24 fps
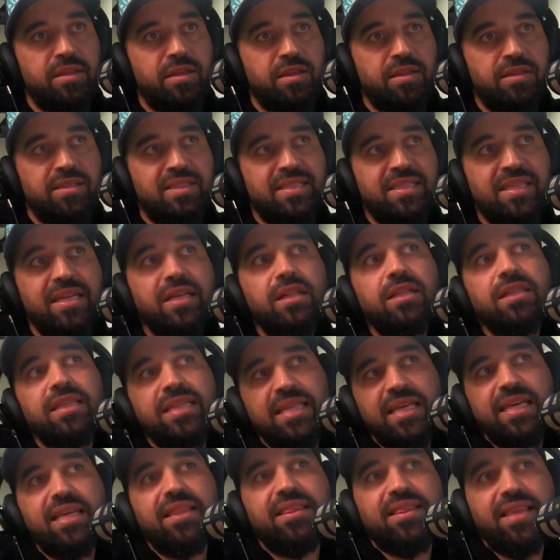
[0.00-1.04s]
still
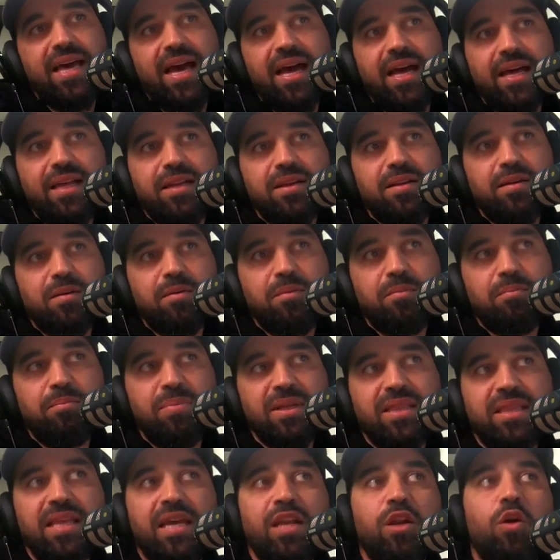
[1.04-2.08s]
need that,
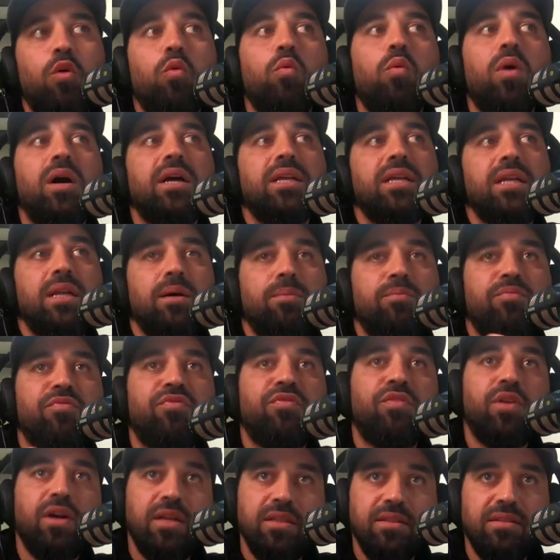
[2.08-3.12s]
but they don't want it up
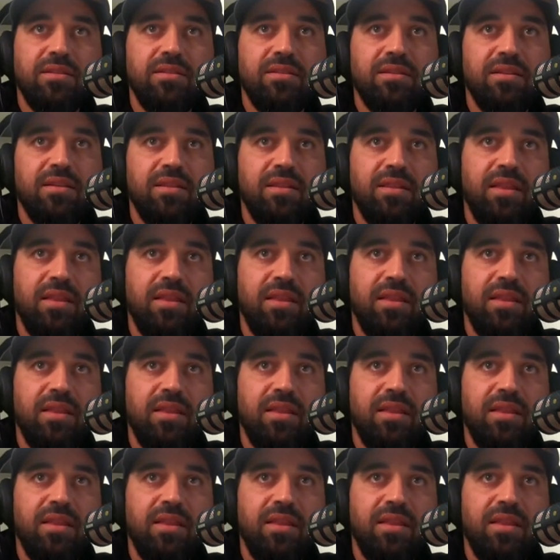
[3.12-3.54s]
front.